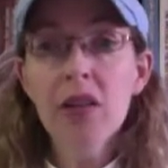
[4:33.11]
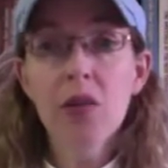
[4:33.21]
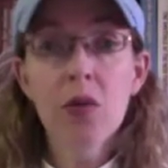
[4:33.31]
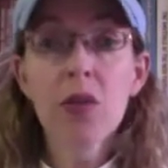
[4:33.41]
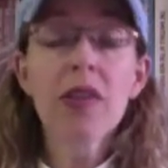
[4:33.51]

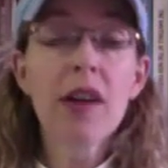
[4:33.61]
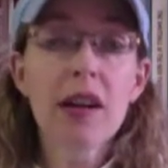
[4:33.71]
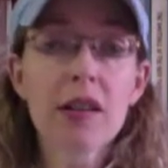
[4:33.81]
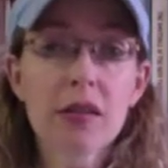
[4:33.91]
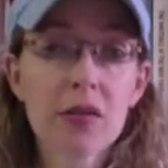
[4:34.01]
or
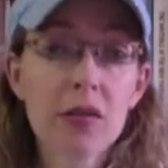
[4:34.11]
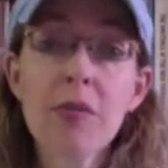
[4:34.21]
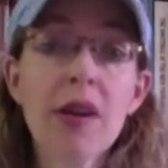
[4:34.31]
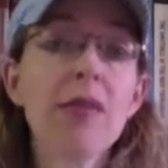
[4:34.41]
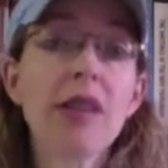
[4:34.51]
thanks or
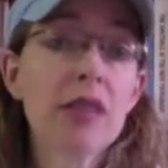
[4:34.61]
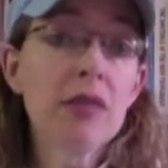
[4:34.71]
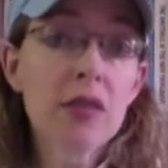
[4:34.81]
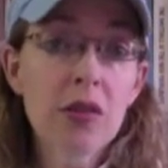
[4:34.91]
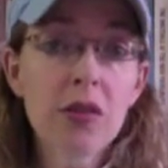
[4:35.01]
maybe
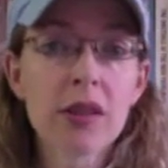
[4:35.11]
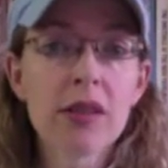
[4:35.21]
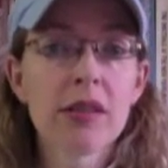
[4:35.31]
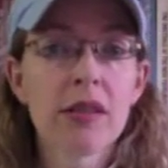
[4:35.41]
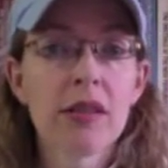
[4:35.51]
even notice,